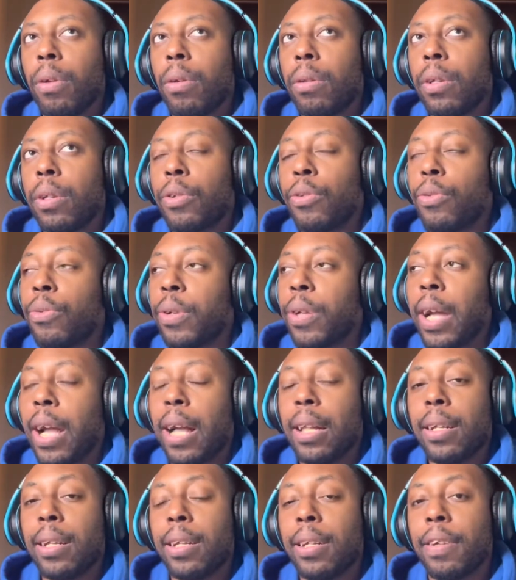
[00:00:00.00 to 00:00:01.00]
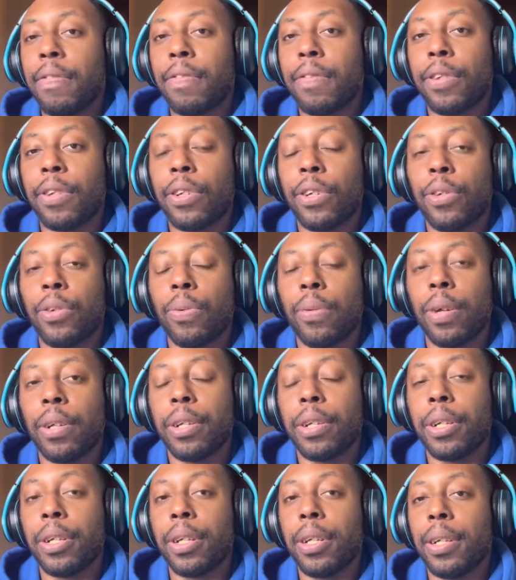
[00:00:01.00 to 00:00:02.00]
the reality of the
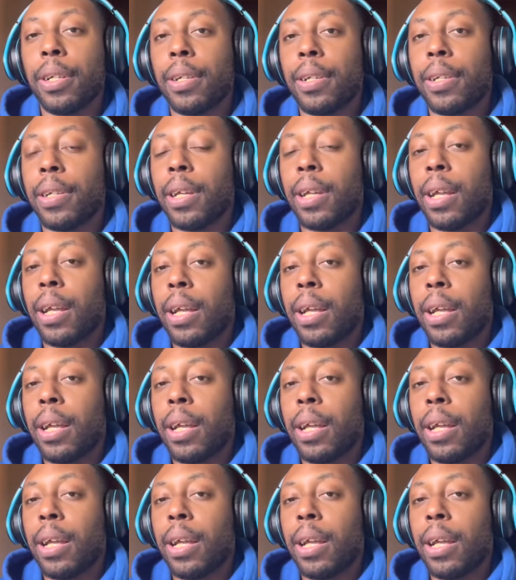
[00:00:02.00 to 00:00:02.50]
situation is